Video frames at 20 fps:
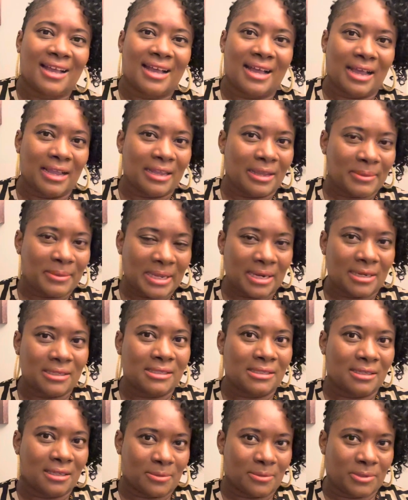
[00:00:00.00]
I am not a
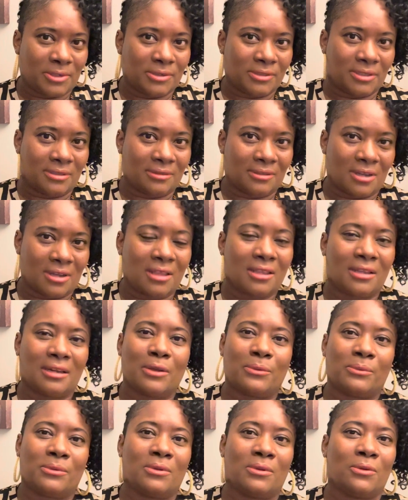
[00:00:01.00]
sneaker person. Other
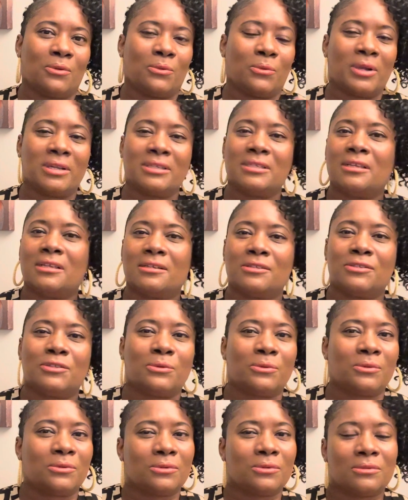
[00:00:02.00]
than wearing sneakers
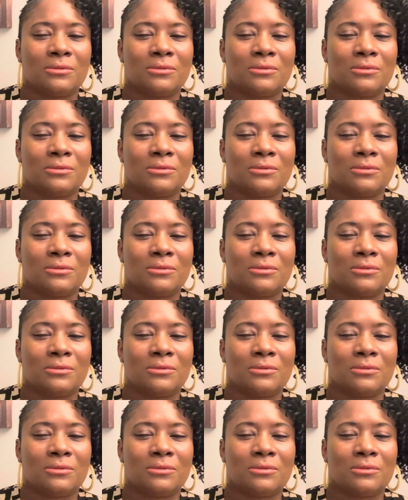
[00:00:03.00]
to